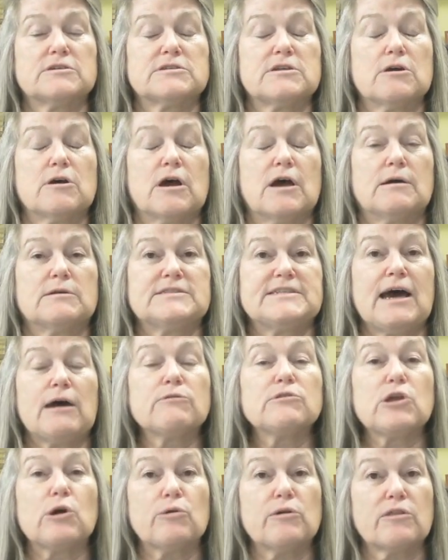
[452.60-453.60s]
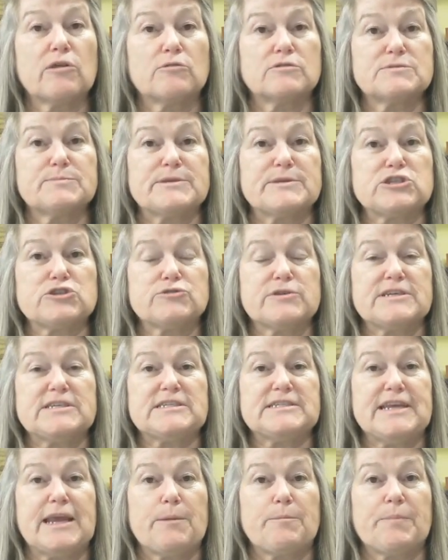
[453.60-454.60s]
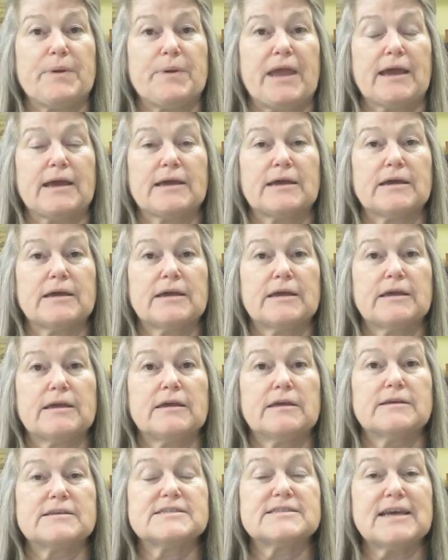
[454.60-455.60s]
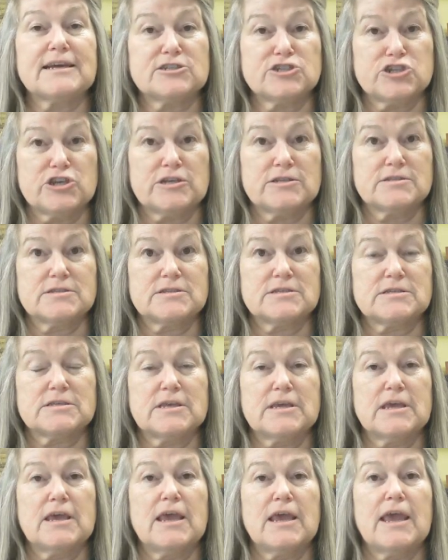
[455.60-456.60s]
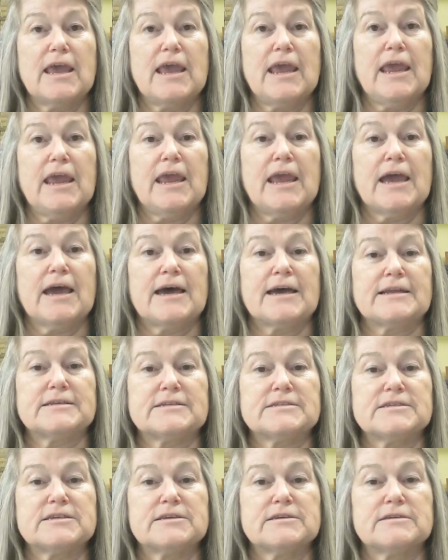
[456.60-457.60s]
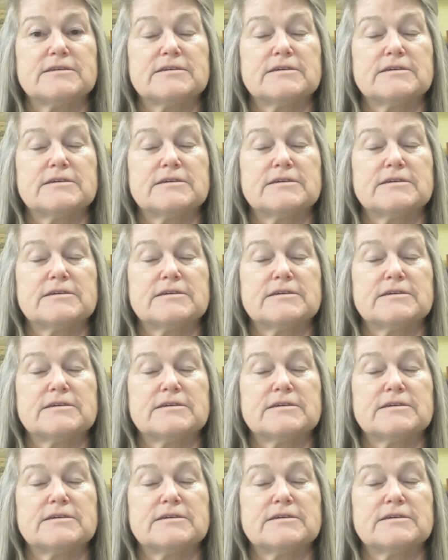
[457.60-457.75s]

download those mystery stamping sessions and